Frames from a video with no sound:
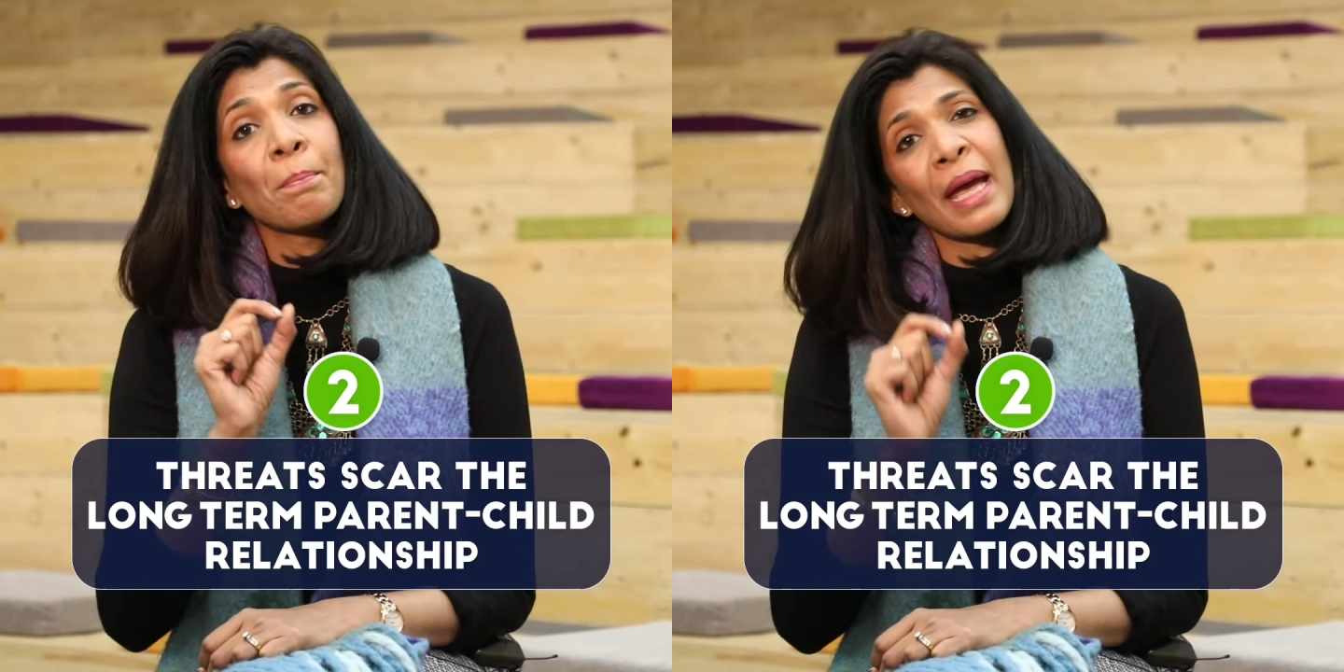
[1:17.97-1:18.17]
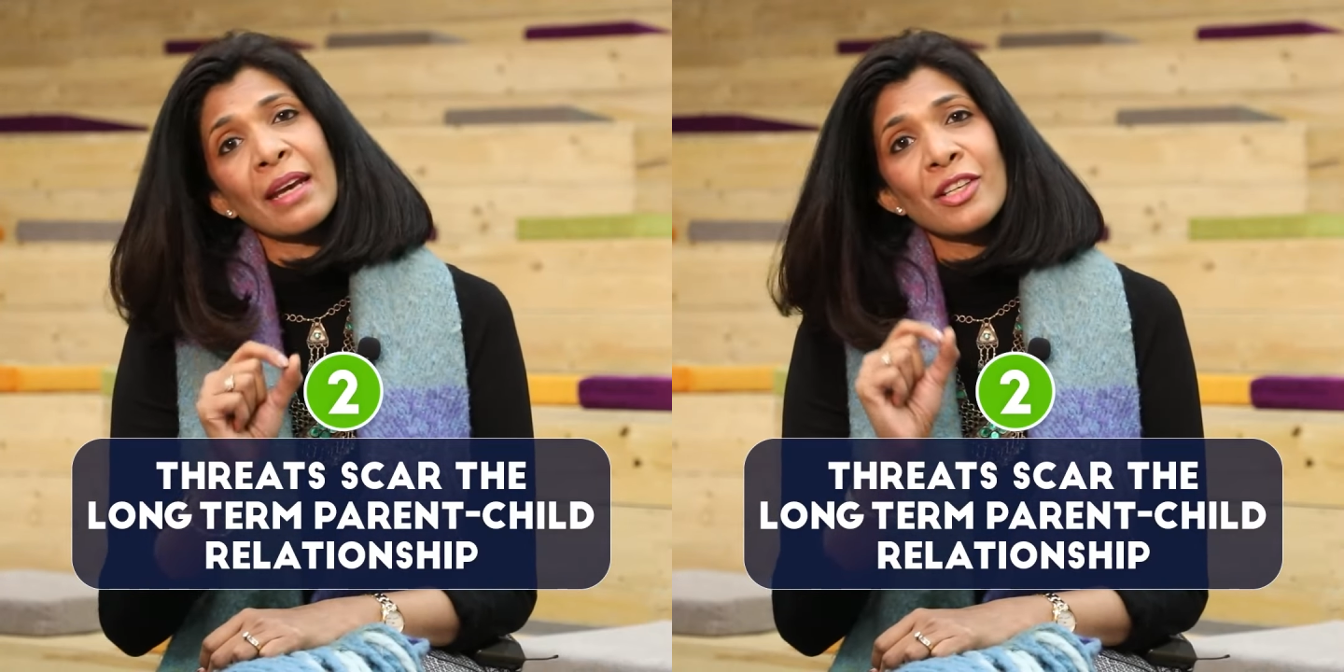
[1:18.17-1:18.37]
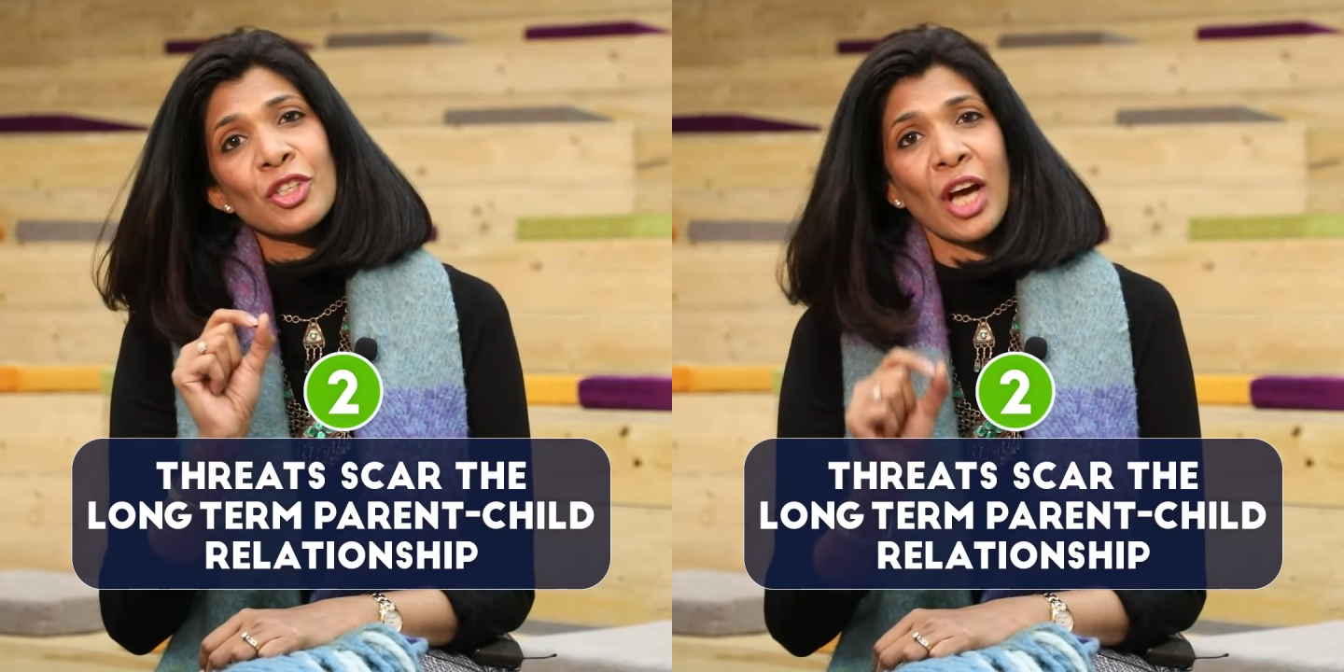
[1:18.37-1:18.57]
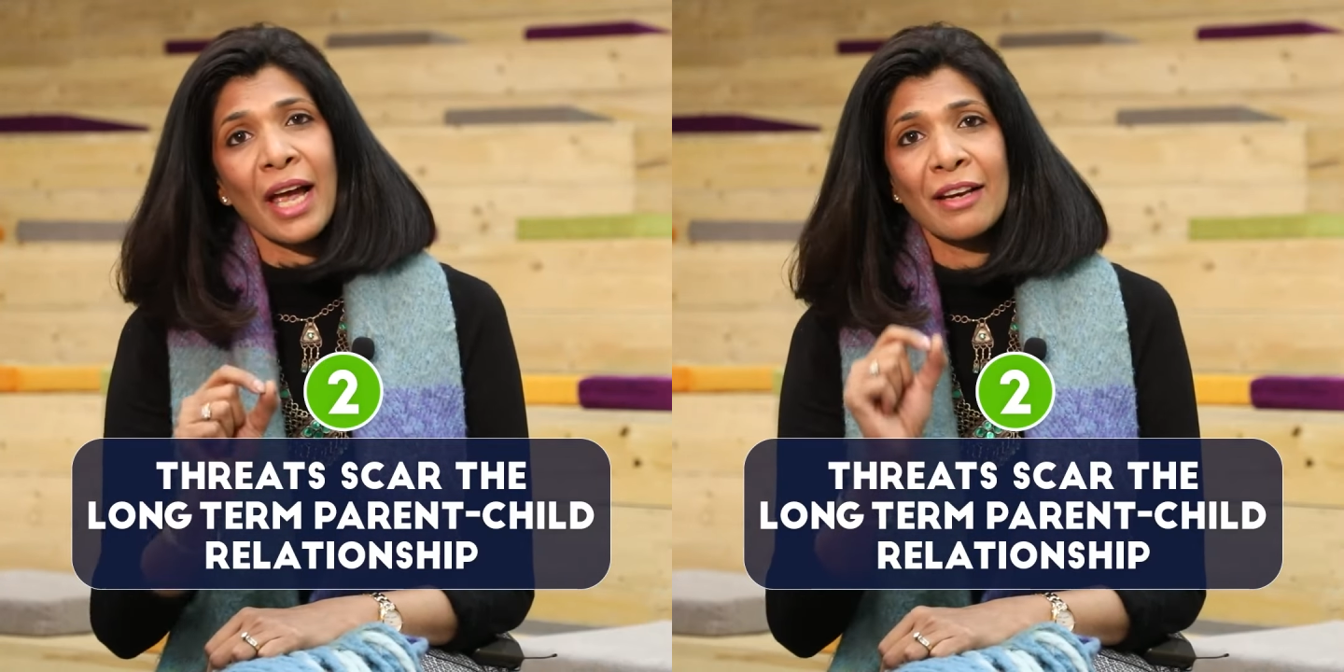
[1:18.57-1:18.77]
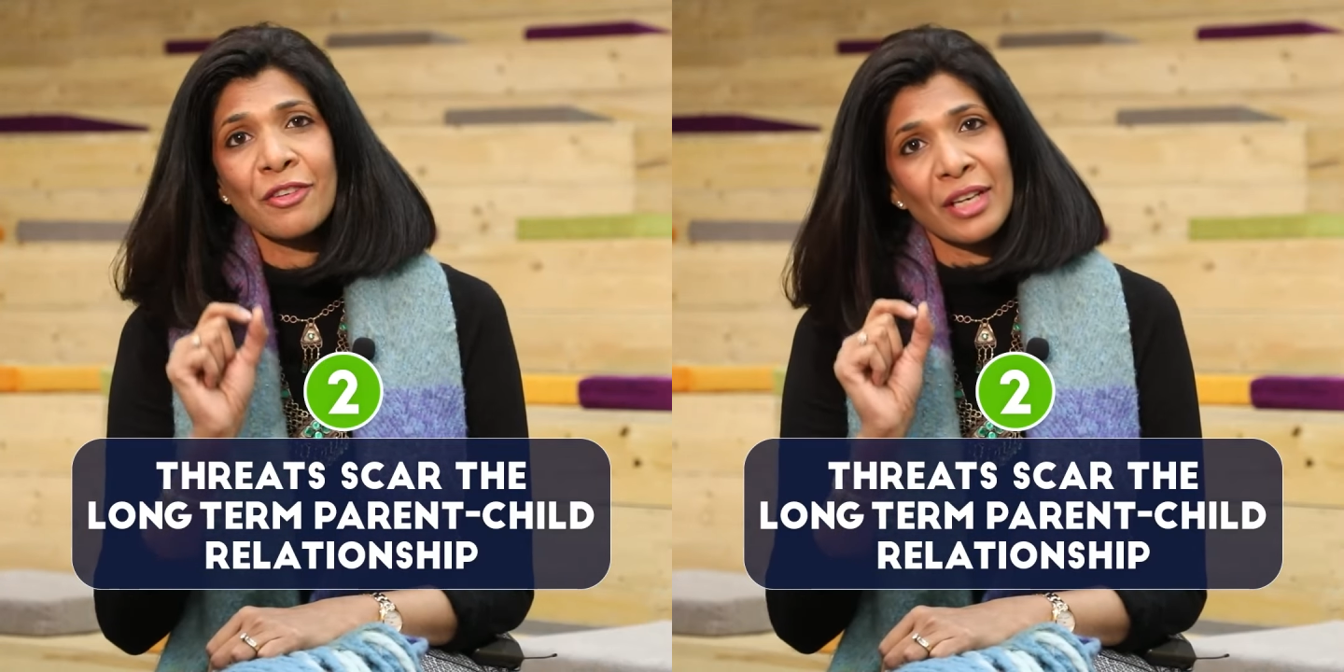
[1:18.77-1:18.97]

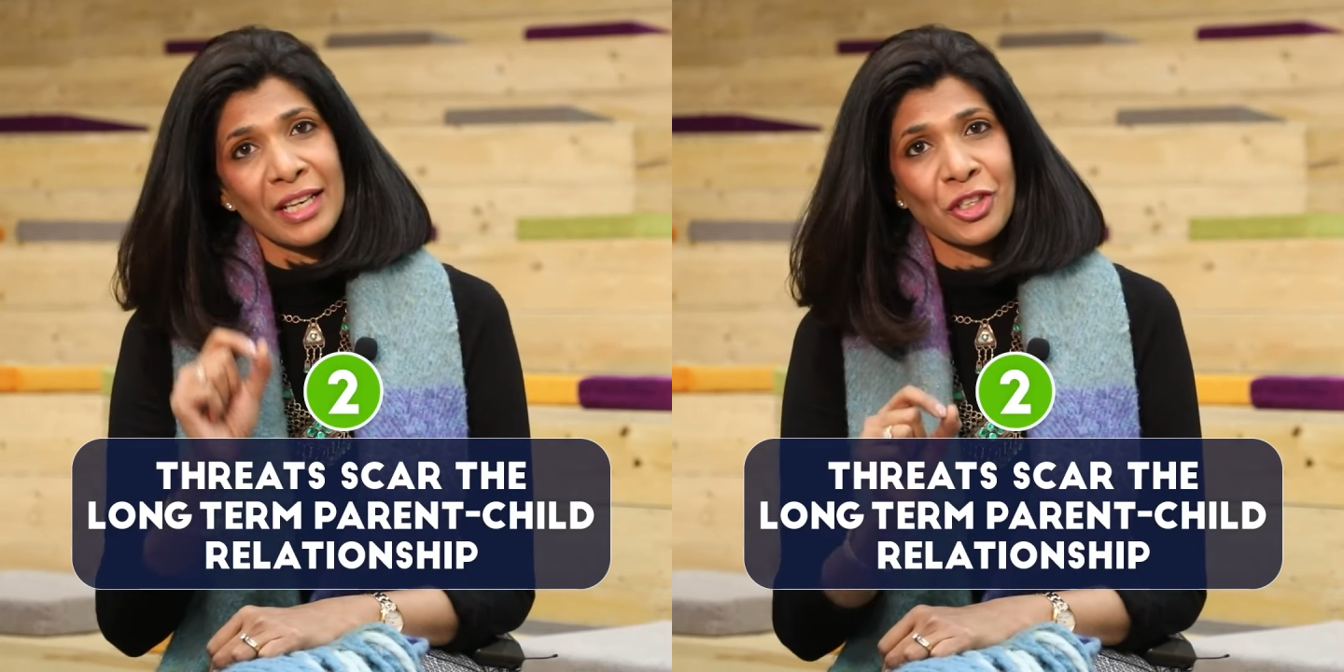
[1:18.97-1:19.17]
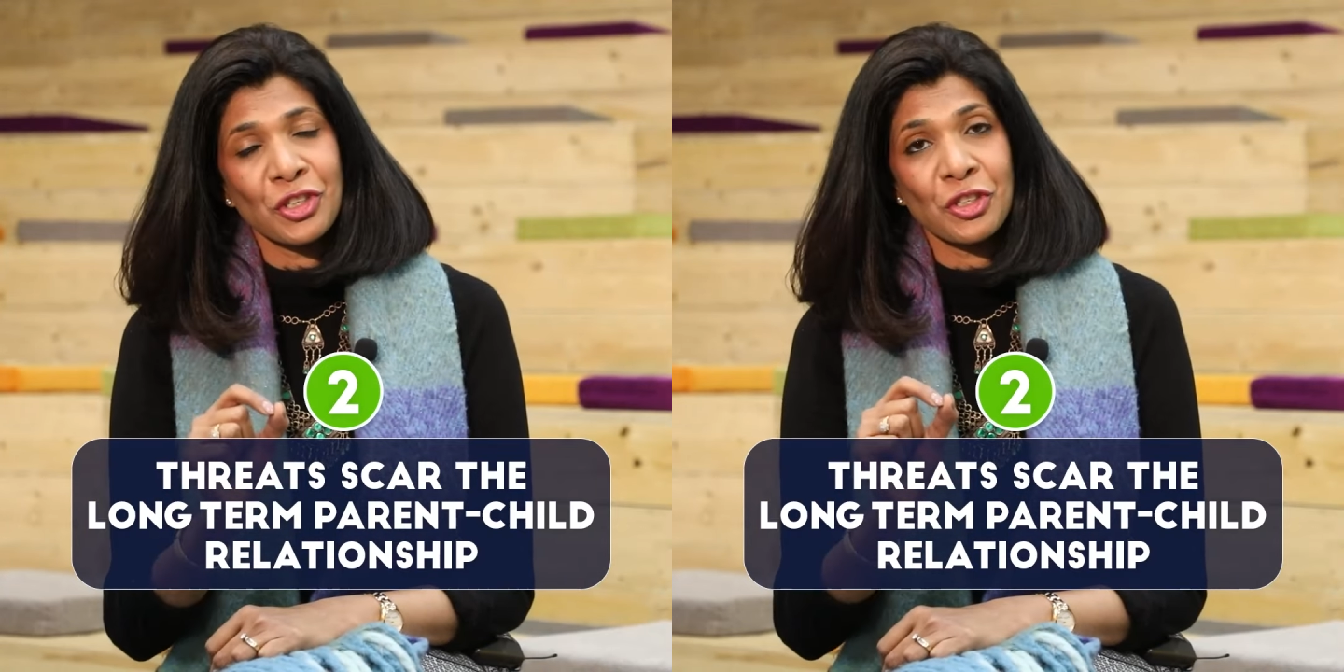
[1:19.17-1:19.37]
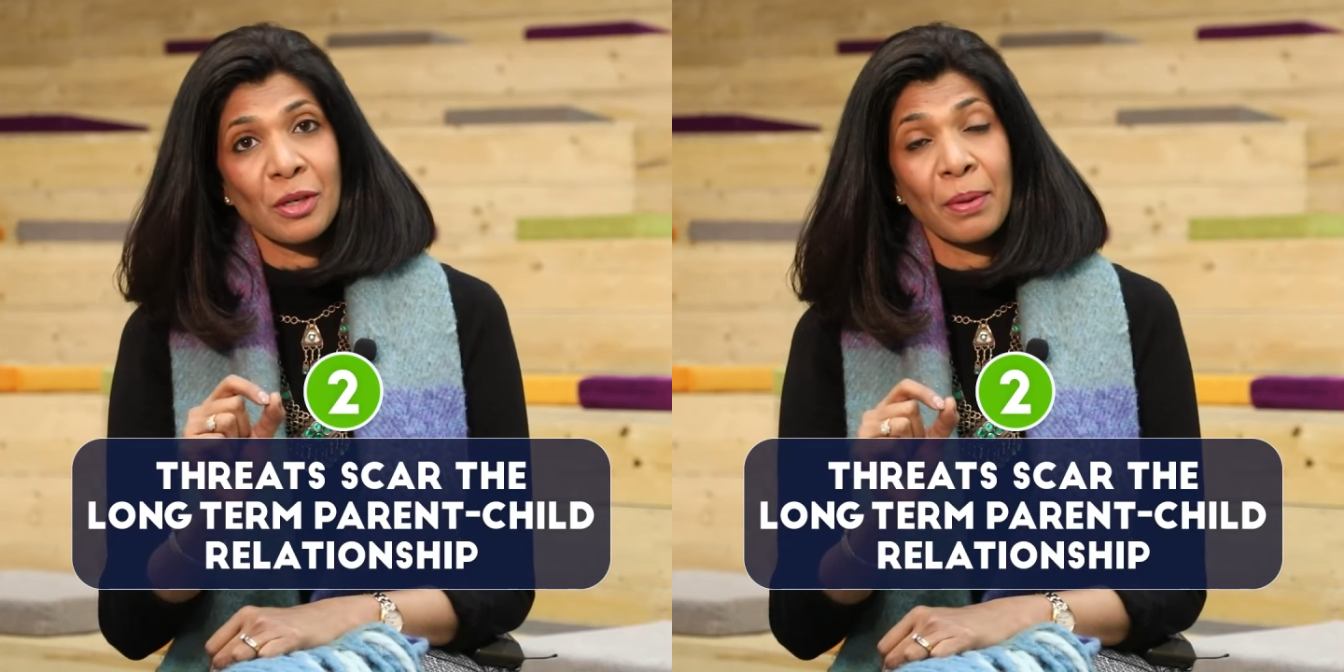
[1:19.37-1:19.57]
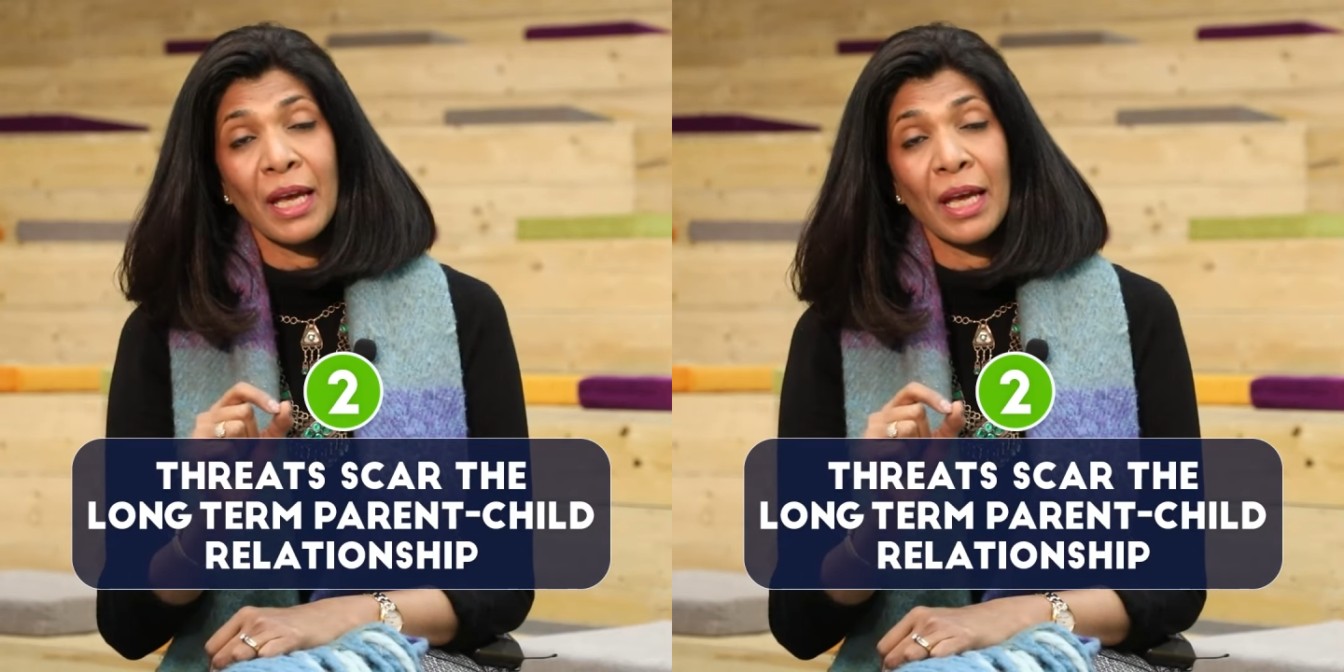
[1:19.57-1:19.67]
parent-child relationship